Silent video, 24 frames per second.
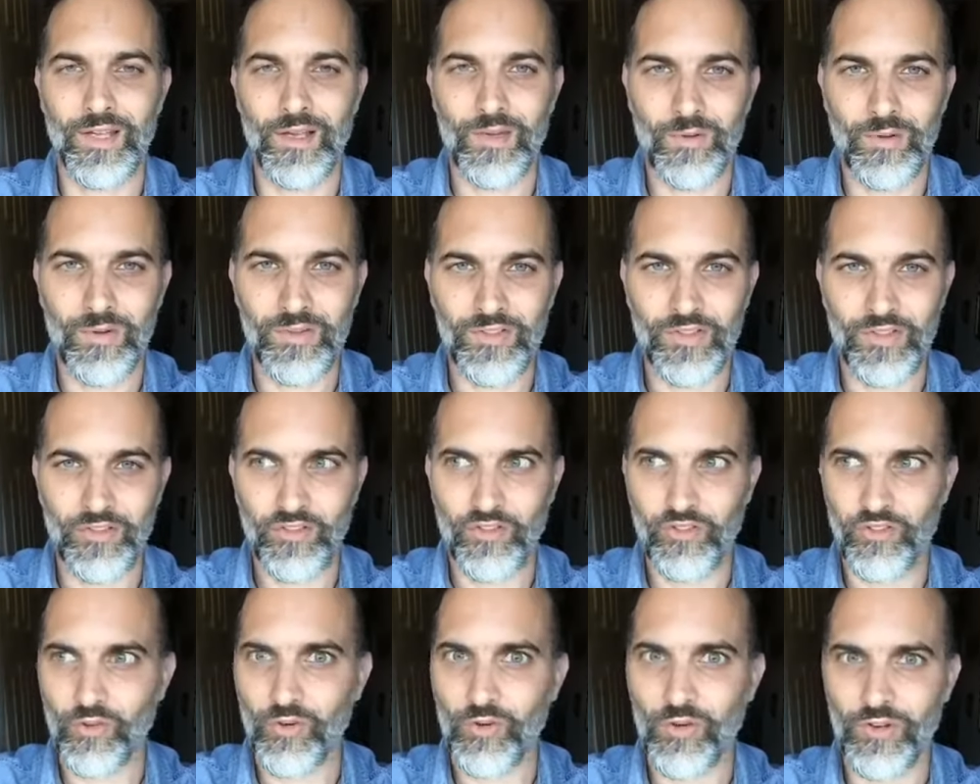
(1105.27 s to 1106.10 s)
with the
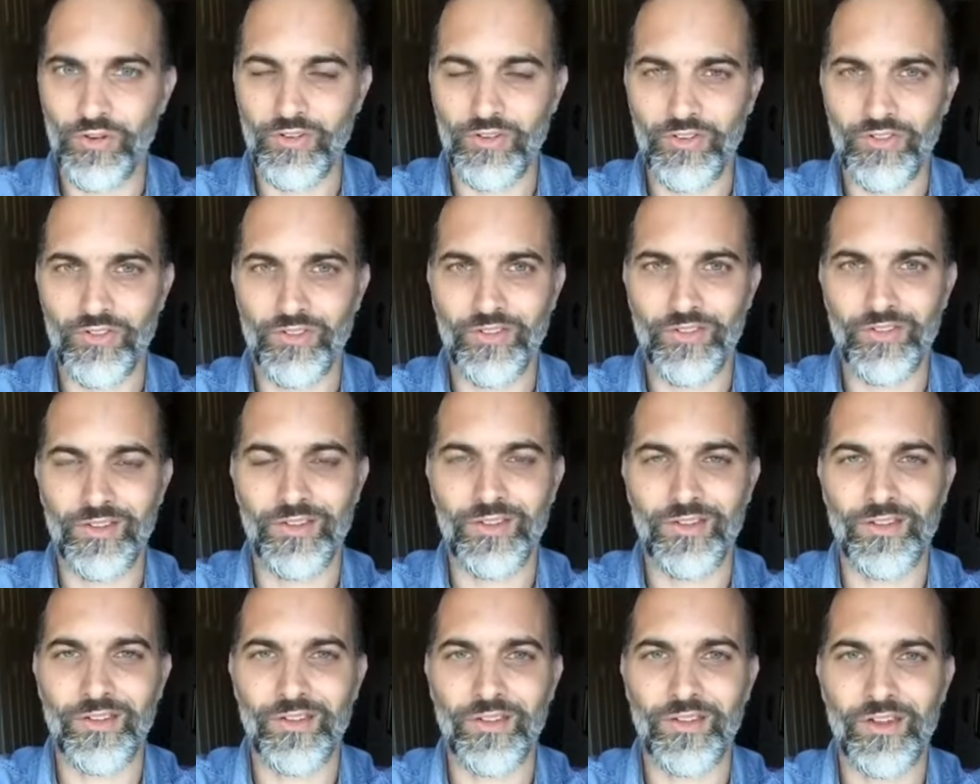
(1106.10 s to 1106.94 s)
source,
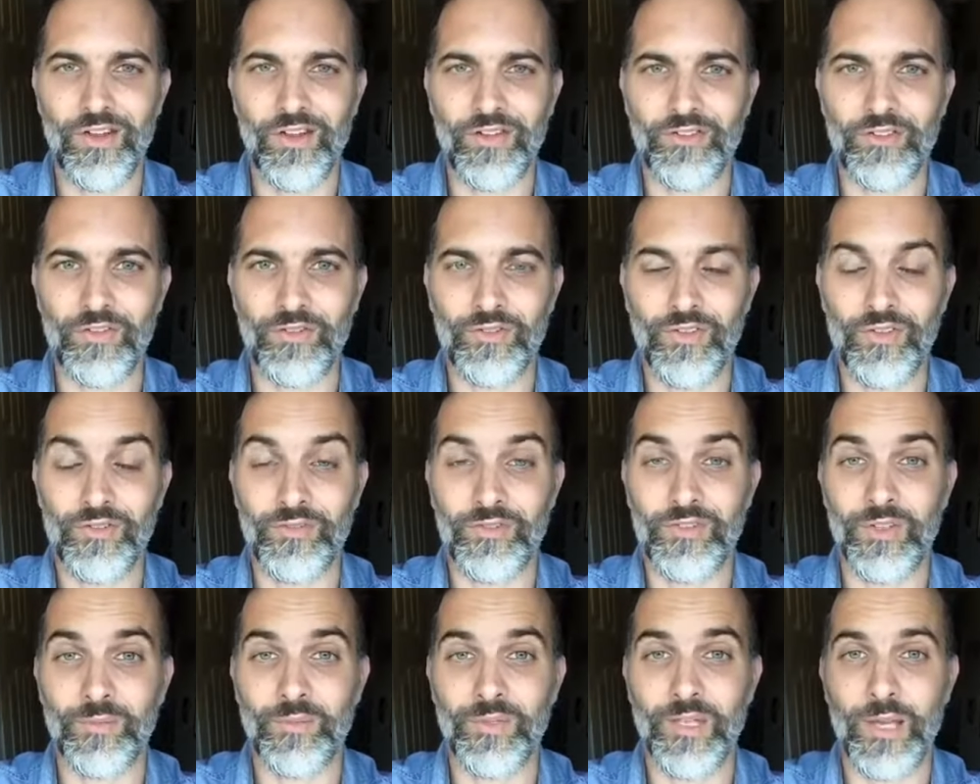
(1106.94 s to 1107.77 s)
also known
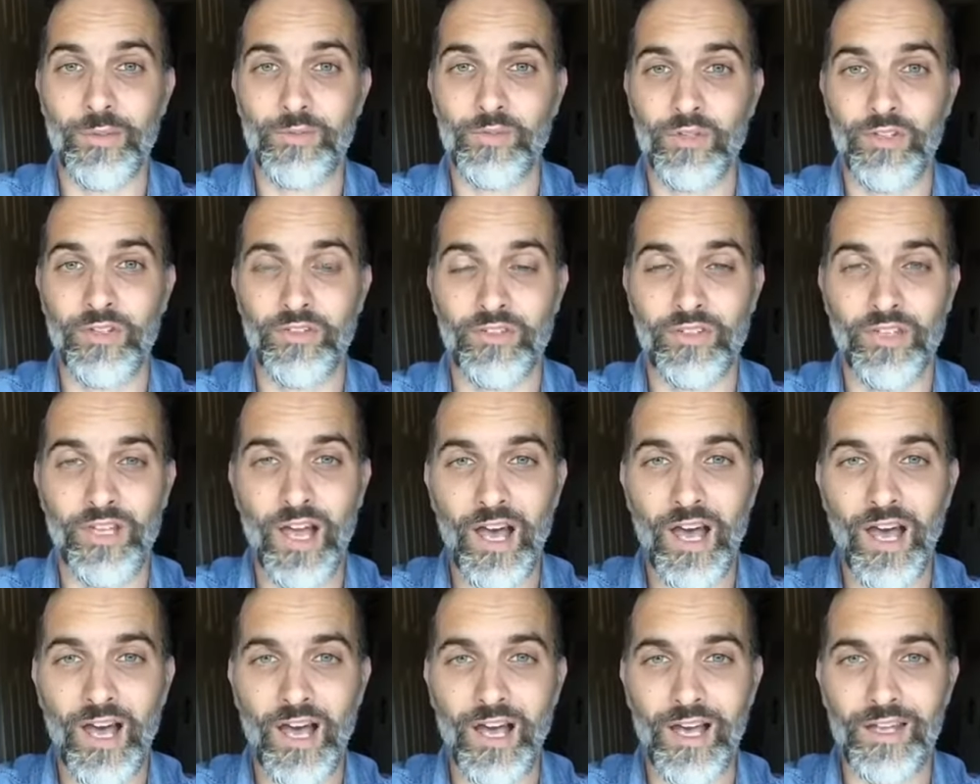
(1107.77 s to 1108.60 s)
sometimes known as
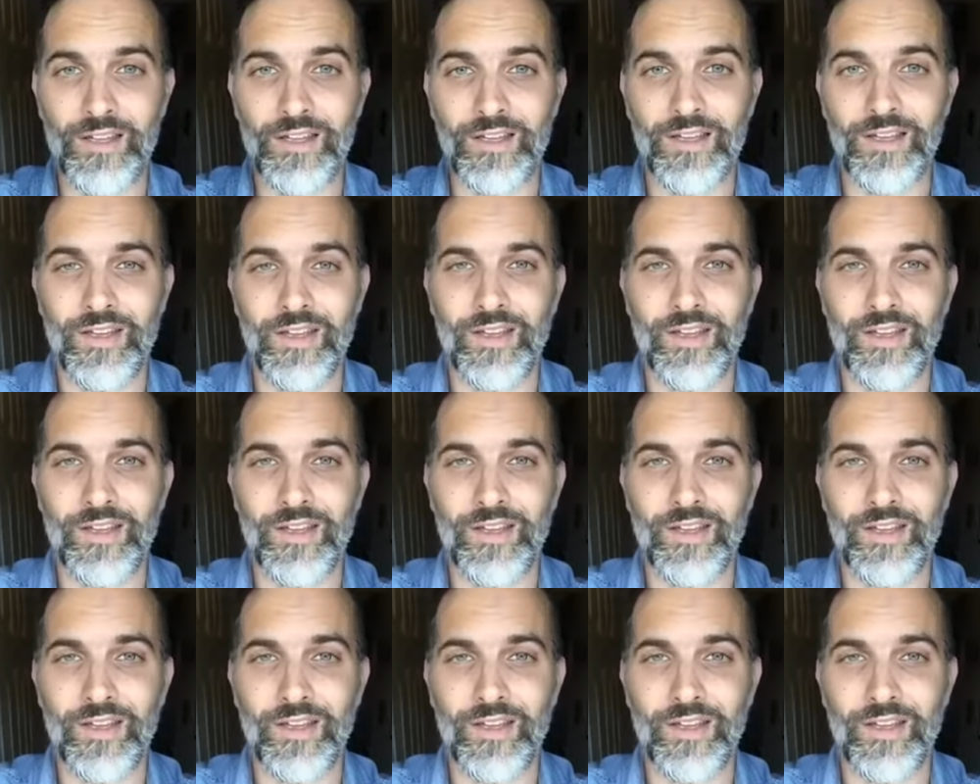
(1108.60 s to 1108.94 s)
God,